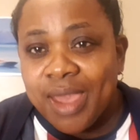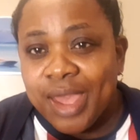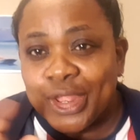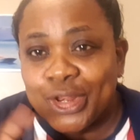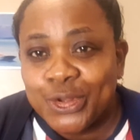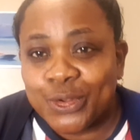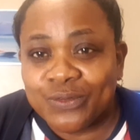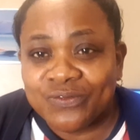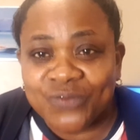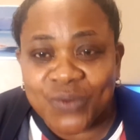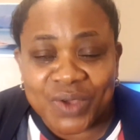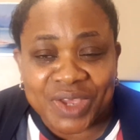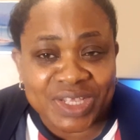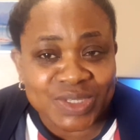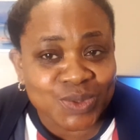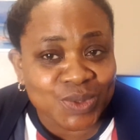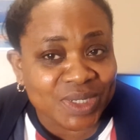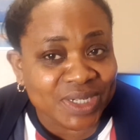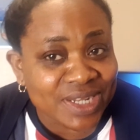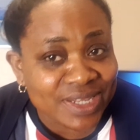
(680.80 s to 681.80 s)
Don't forget
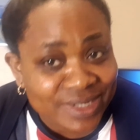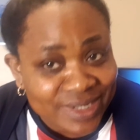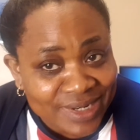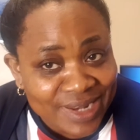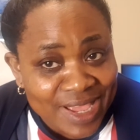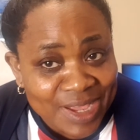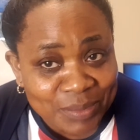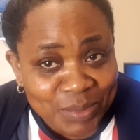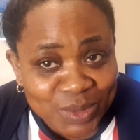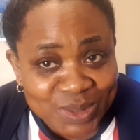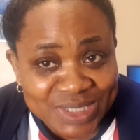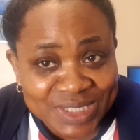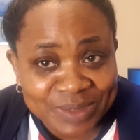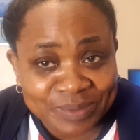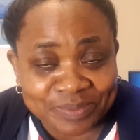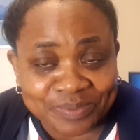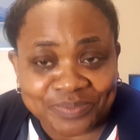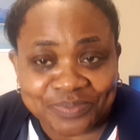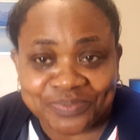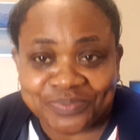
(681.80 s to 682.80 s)
to click the like
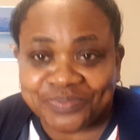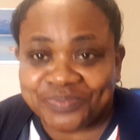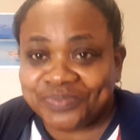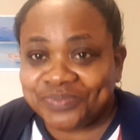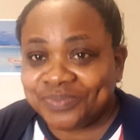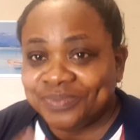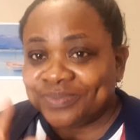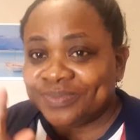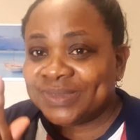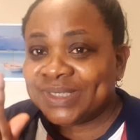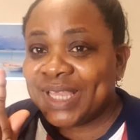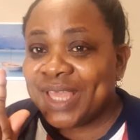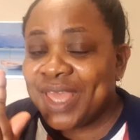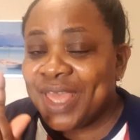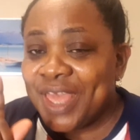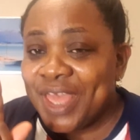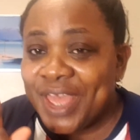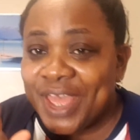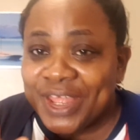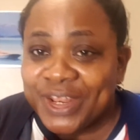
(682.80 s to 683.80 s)
button.
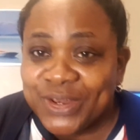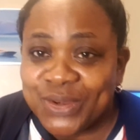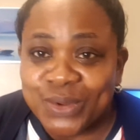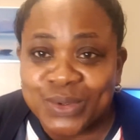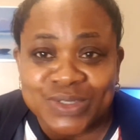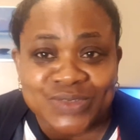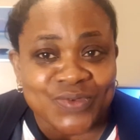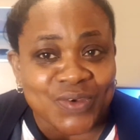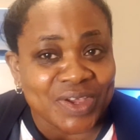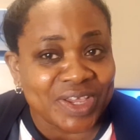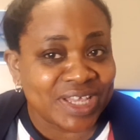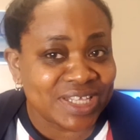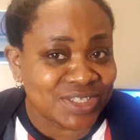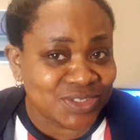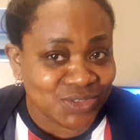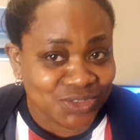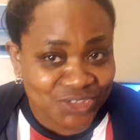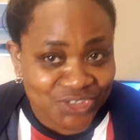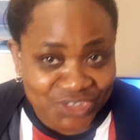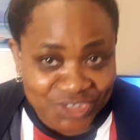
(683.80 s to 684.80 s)
Don't forget to
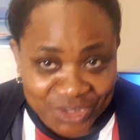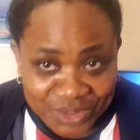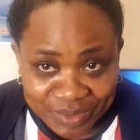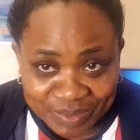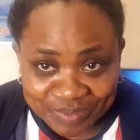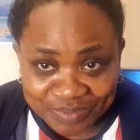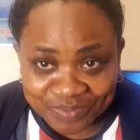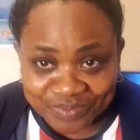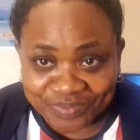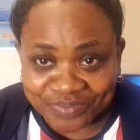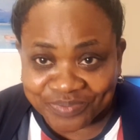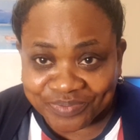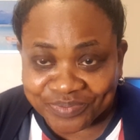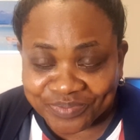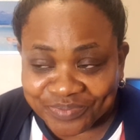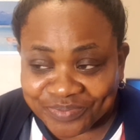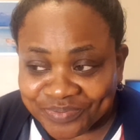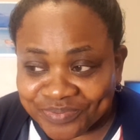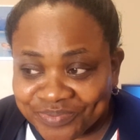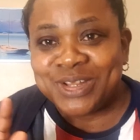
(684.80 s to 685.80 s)
share.
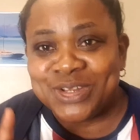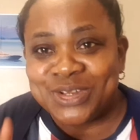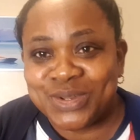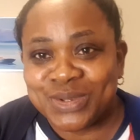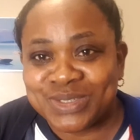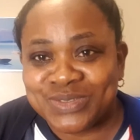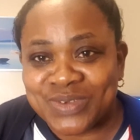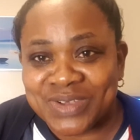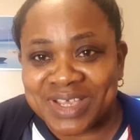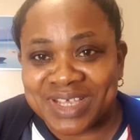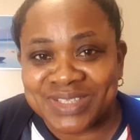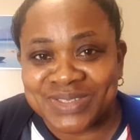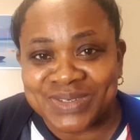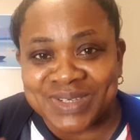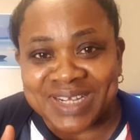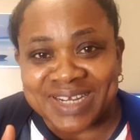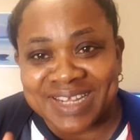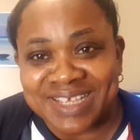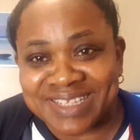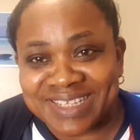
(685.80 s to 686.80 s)
Don't forget to
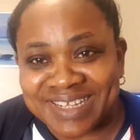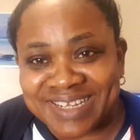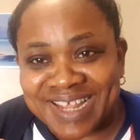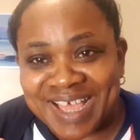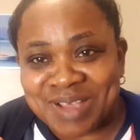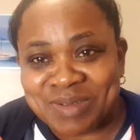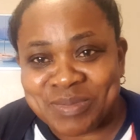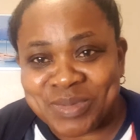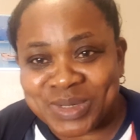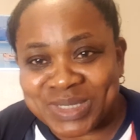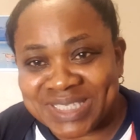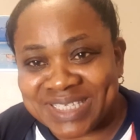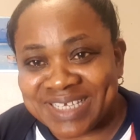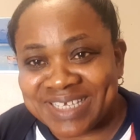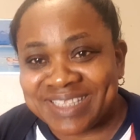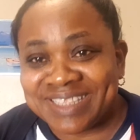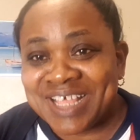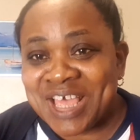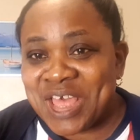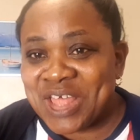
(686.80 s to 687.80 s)
click the like
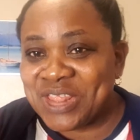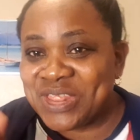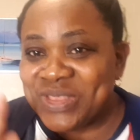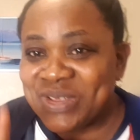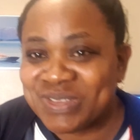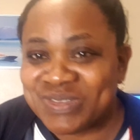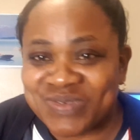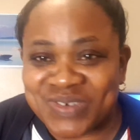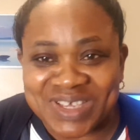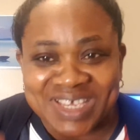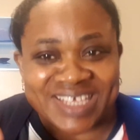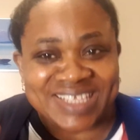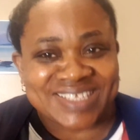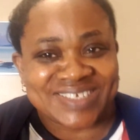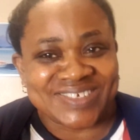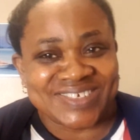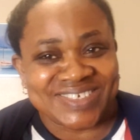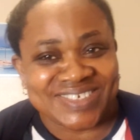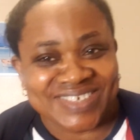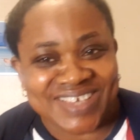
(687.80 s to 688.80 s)
button. Don't forget to
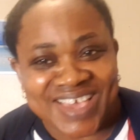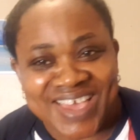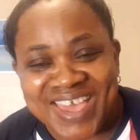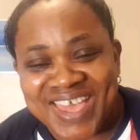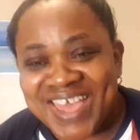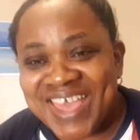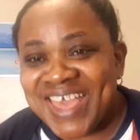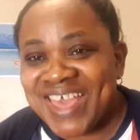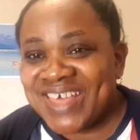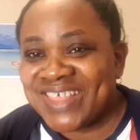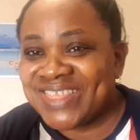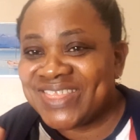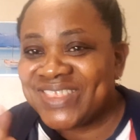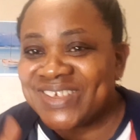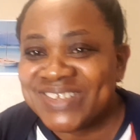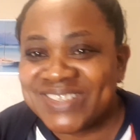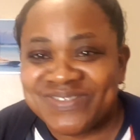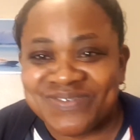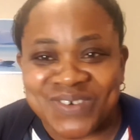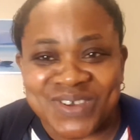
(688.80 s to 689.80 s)
share.
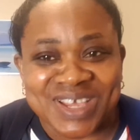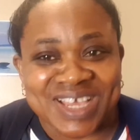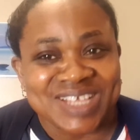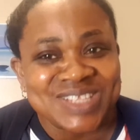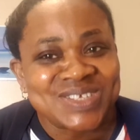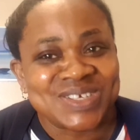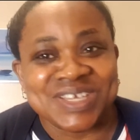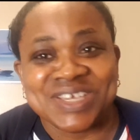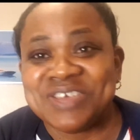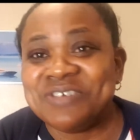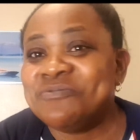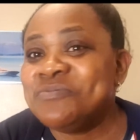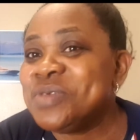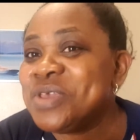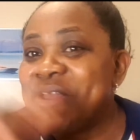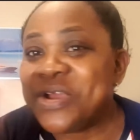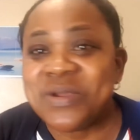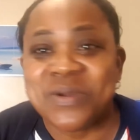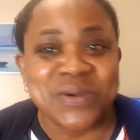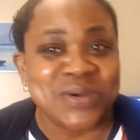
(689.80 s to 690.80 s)
Don't forget to give
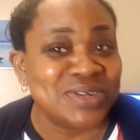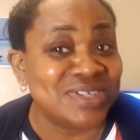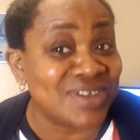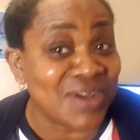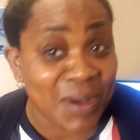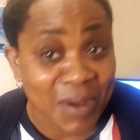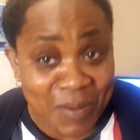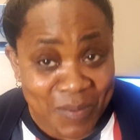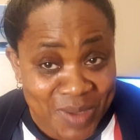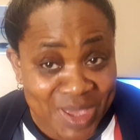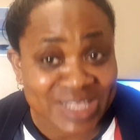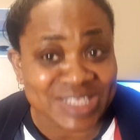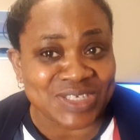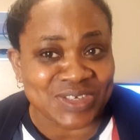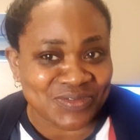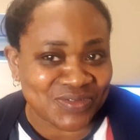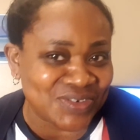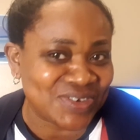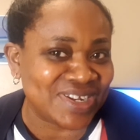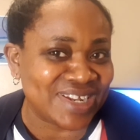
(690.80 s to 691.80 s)
me good comments
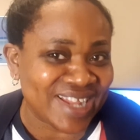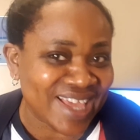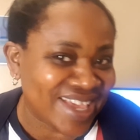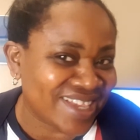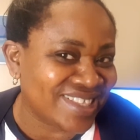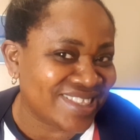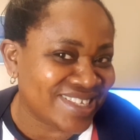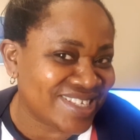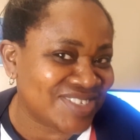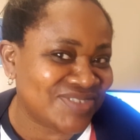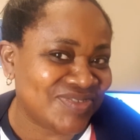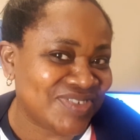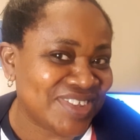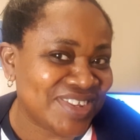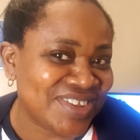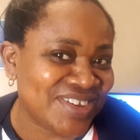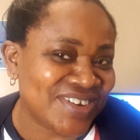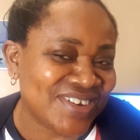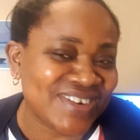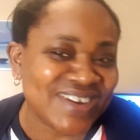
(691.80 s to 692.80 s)
if you like this
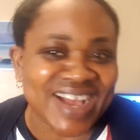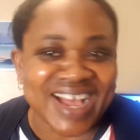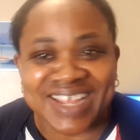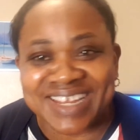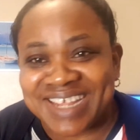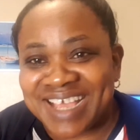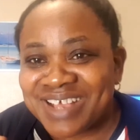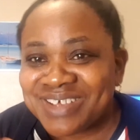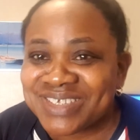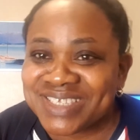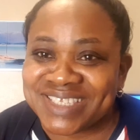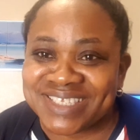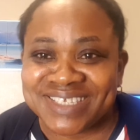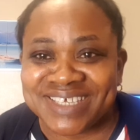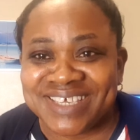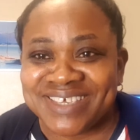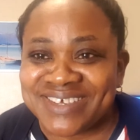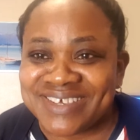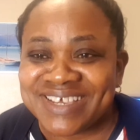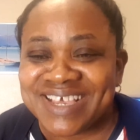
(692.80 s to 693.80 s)
video. And I'll
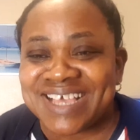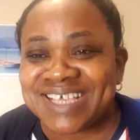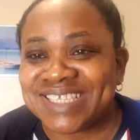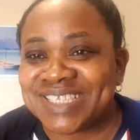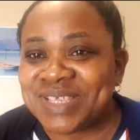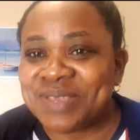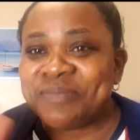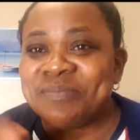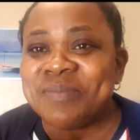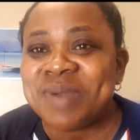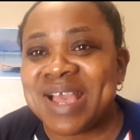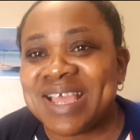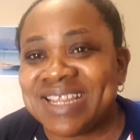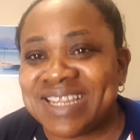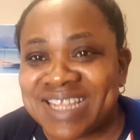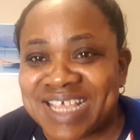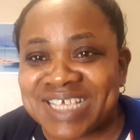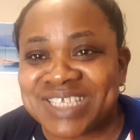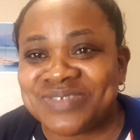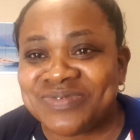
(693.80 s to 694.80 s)
see you guys in my
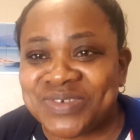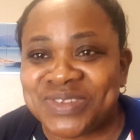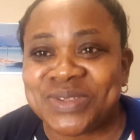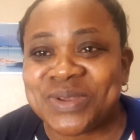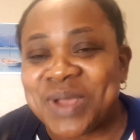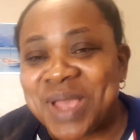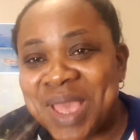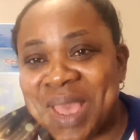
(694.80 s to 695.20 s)
next video.